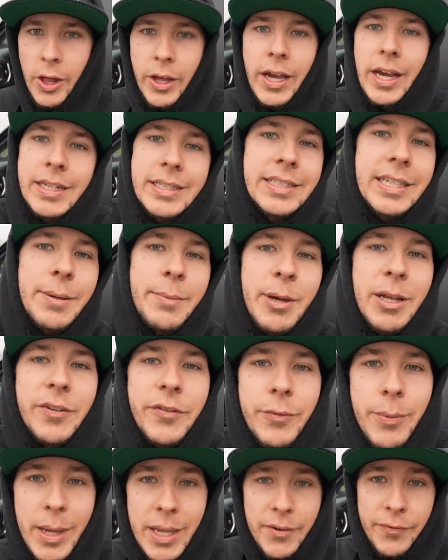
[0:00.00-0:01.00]
I gotta say, man,
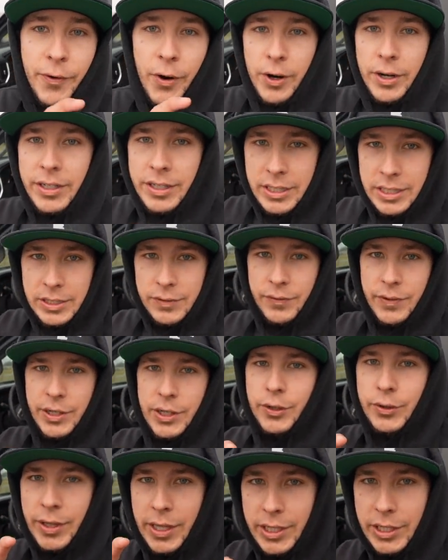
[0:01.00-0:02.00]
if you made it far into this
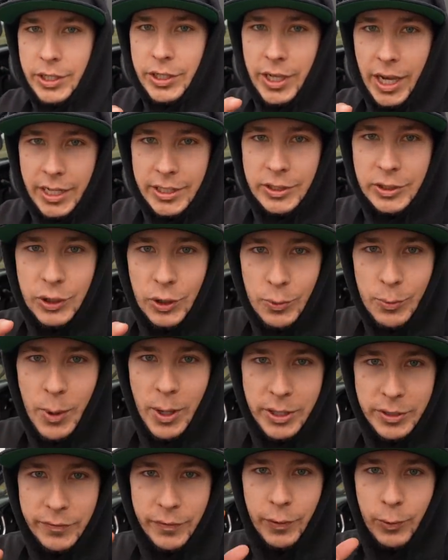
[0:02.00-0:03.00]
video, thank you guys so
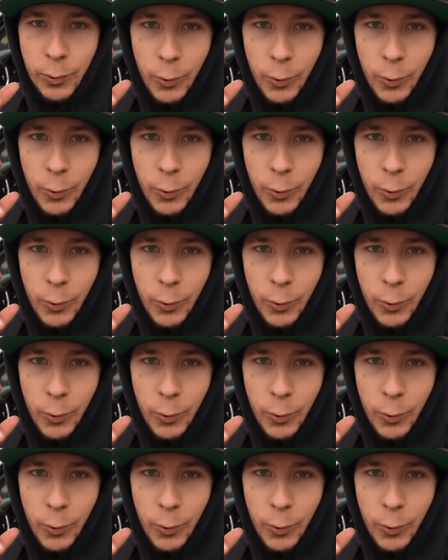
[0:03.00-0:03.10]
much for